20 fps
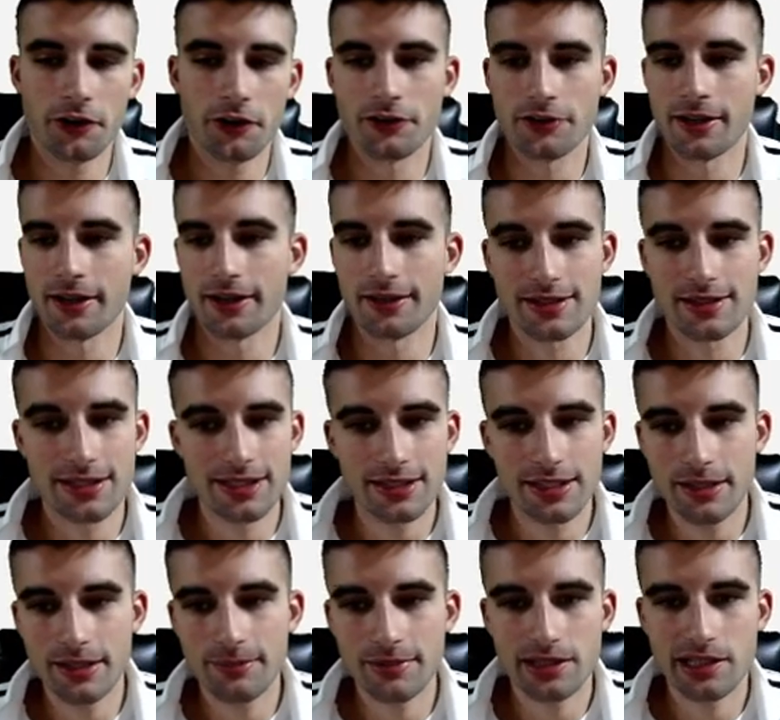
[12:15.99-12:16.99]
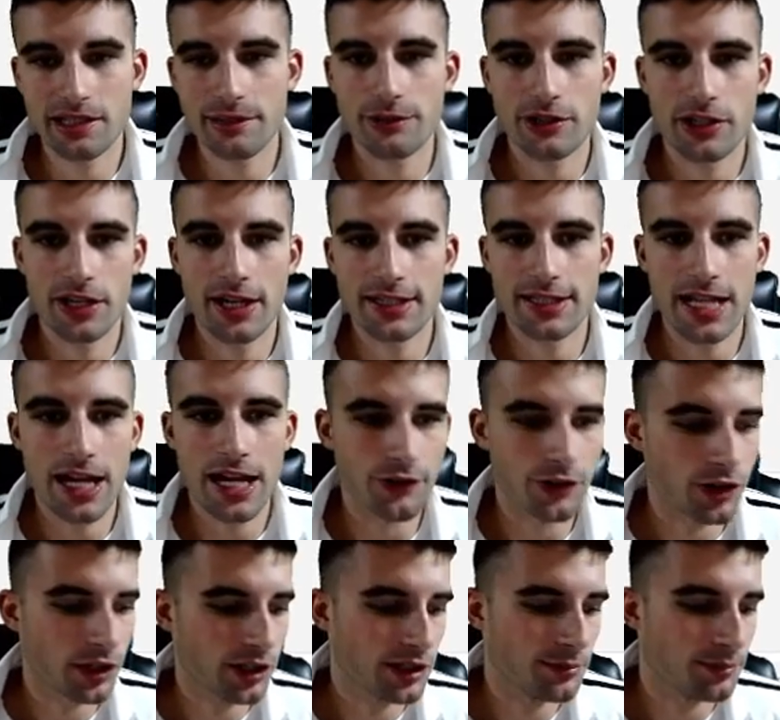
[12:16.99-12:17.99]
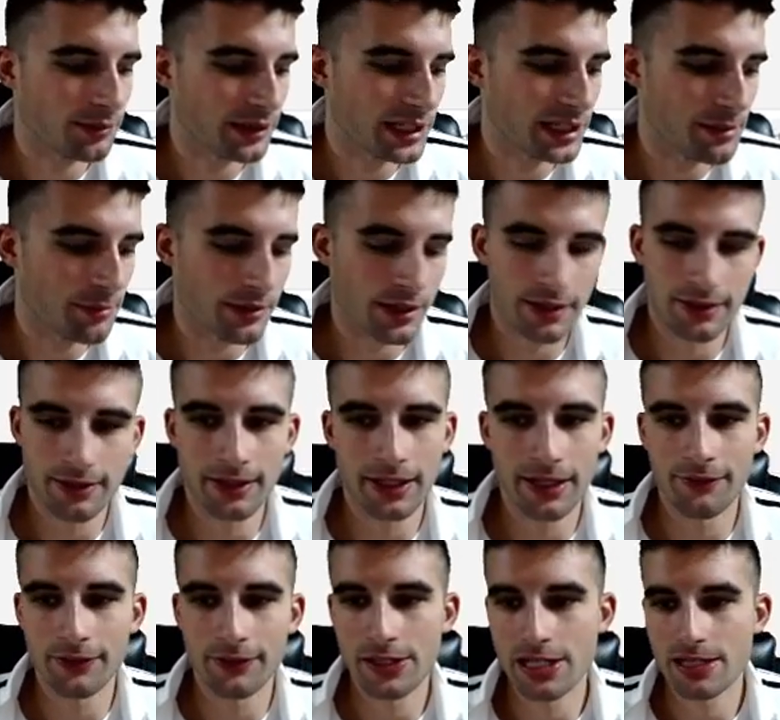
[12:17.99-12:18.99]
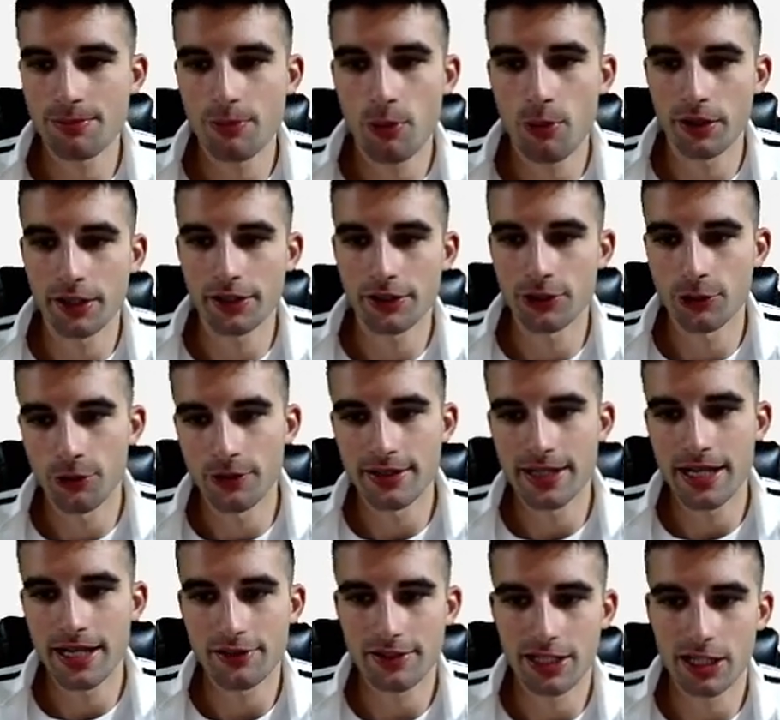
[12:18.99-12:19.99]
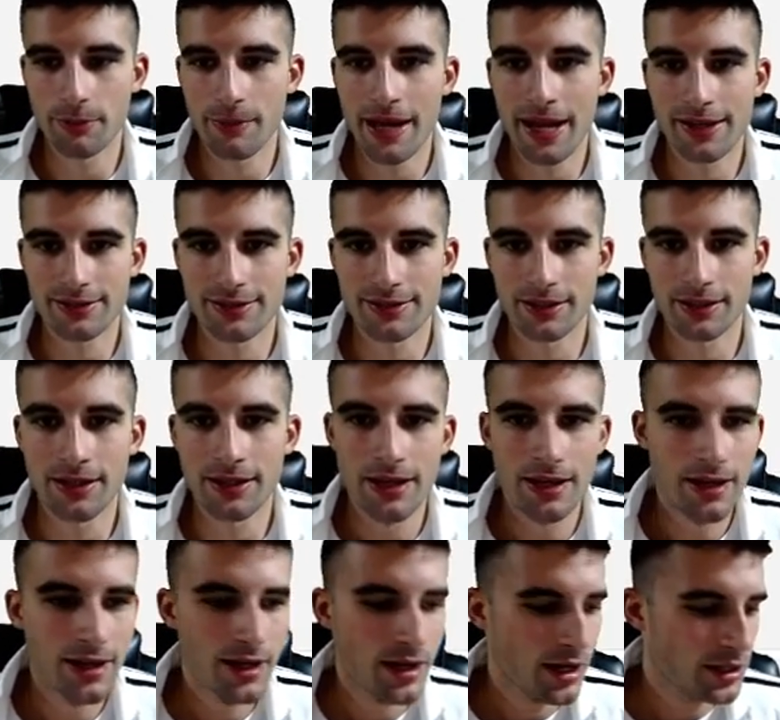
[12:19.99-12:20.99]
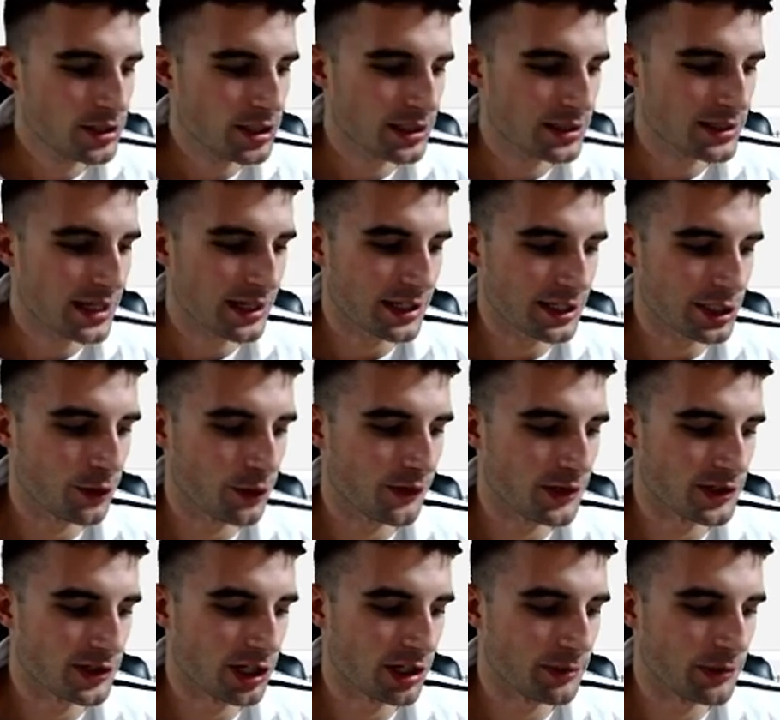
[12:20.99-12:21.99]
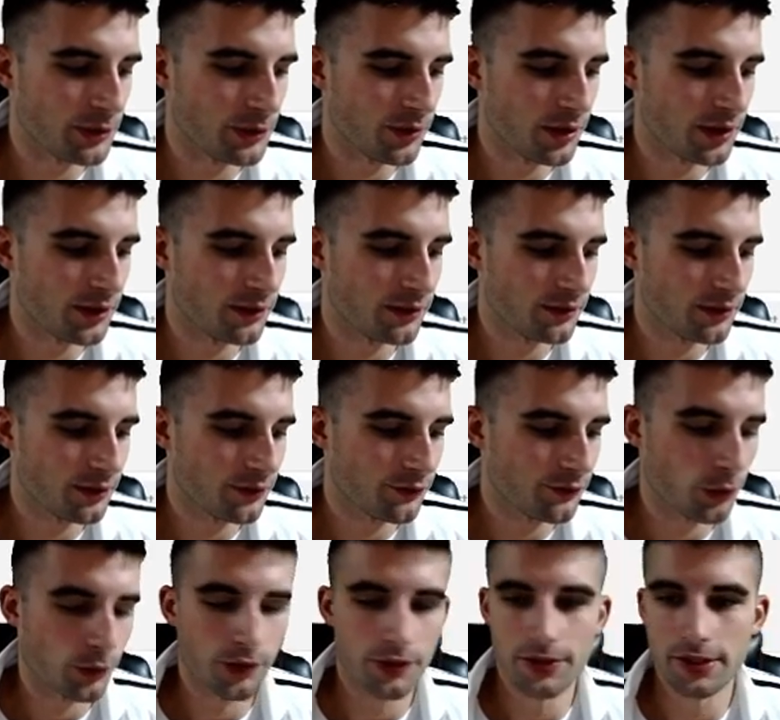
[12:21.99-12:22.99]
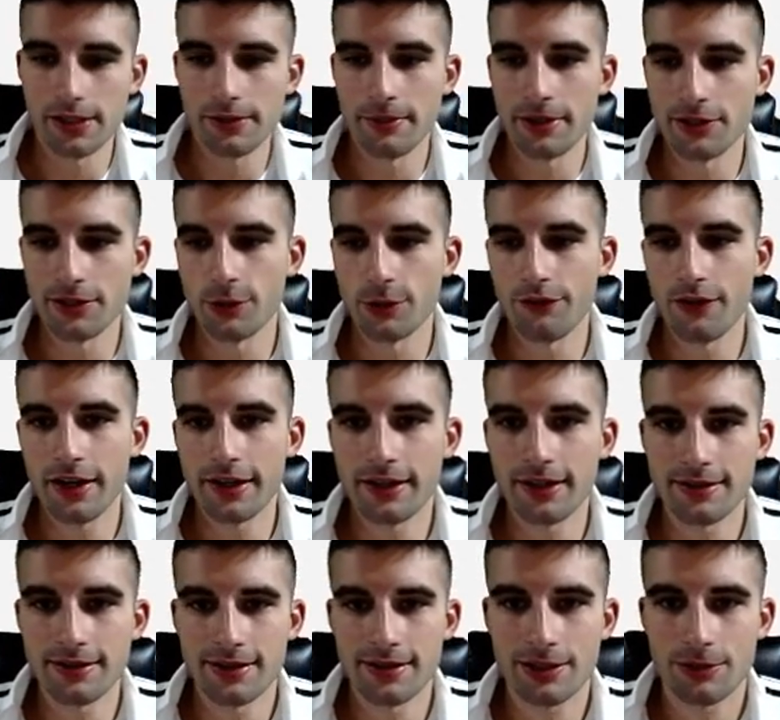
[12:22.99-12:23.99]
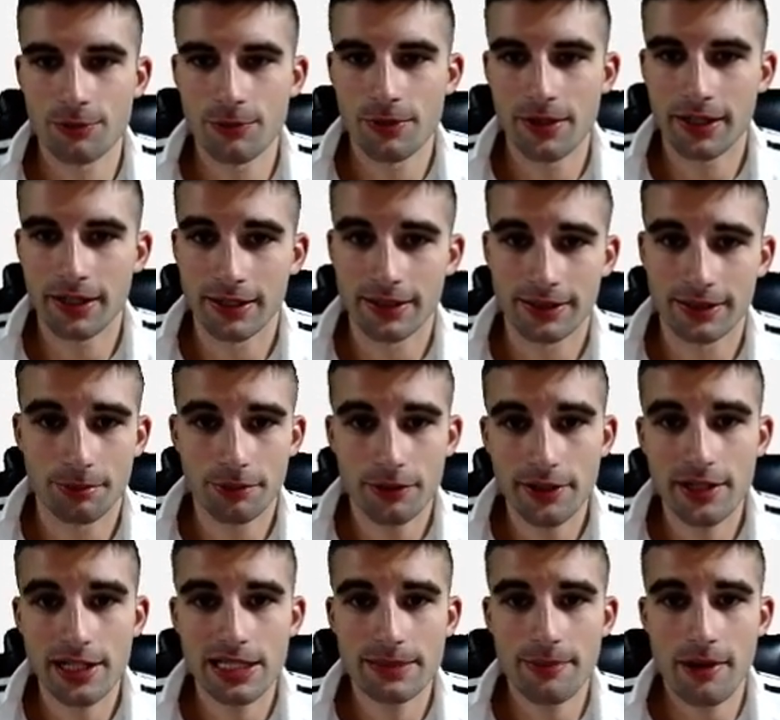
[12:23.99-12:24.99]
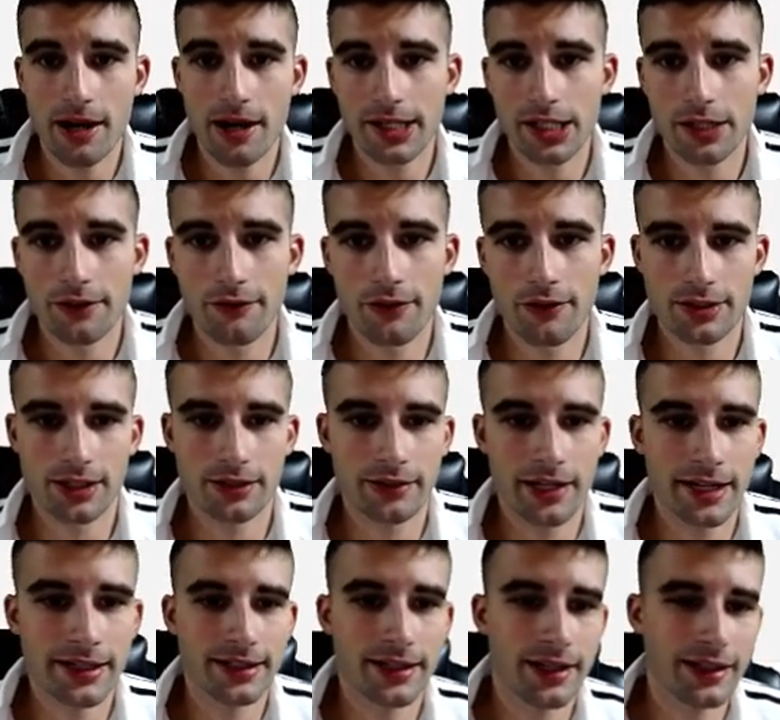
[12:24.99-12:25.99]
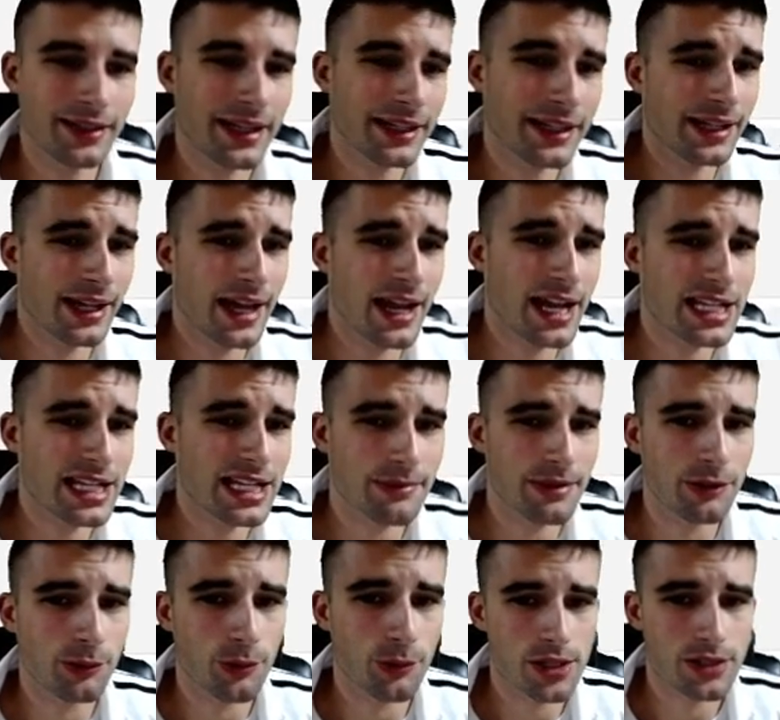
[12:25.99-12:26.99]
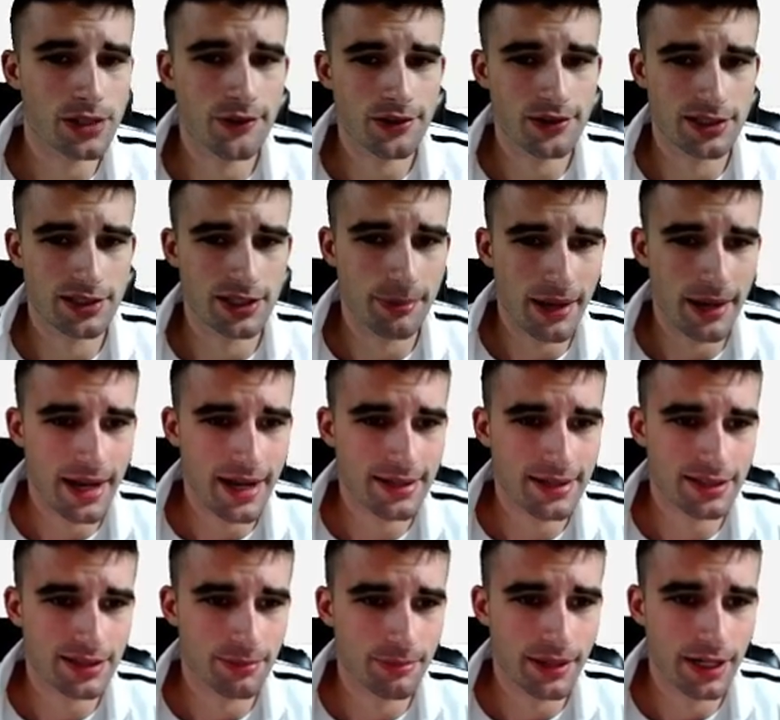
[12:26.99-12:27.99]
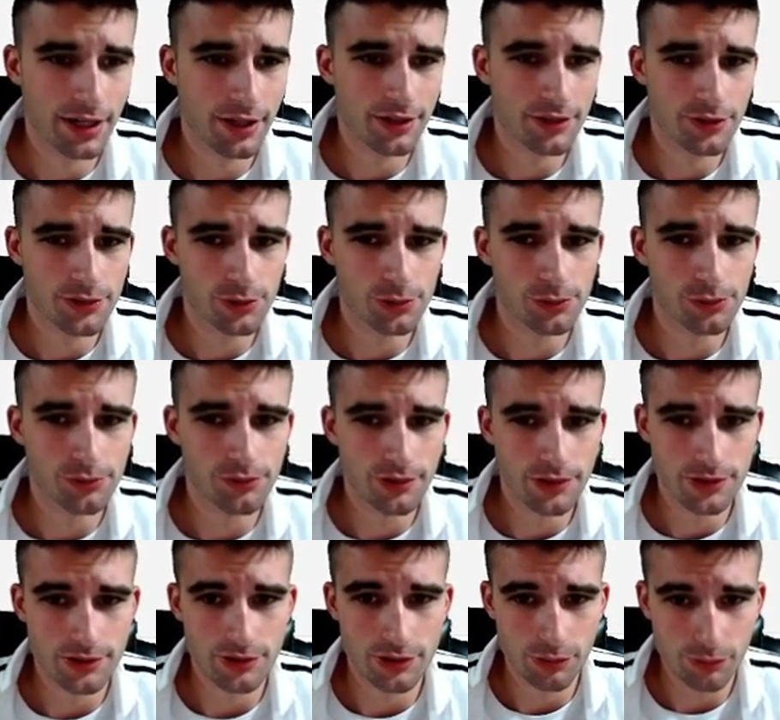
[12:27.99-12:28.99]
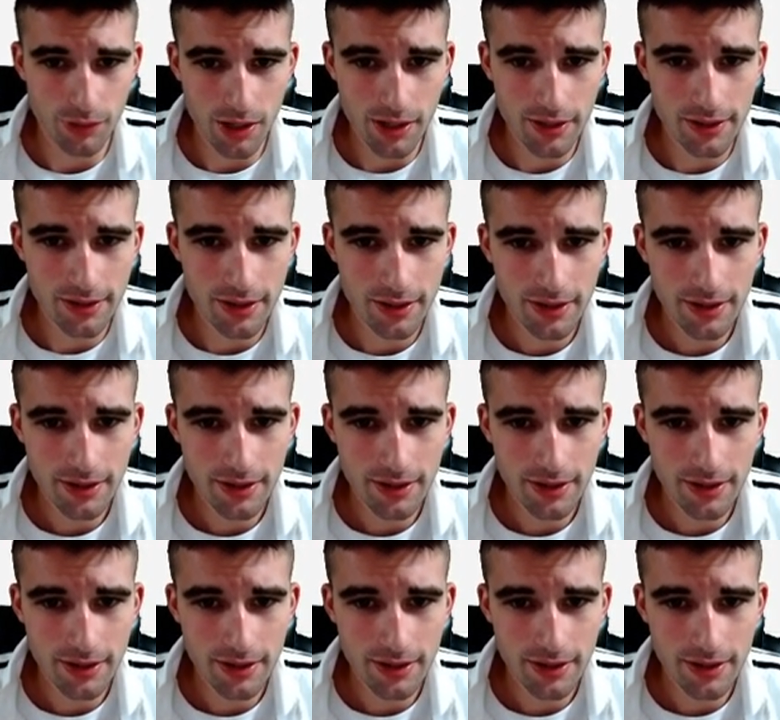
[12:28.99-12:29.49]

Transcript: There's like a slim chance Dalvin Cook could play, but I think everything is pointing towards Alexander Mattison just taking over as the RB1 for the Minnesota Vikings this week. And it's a pretty good spot here versus Atlanta. Atlanta has been worse versus the pass compared to versus the run.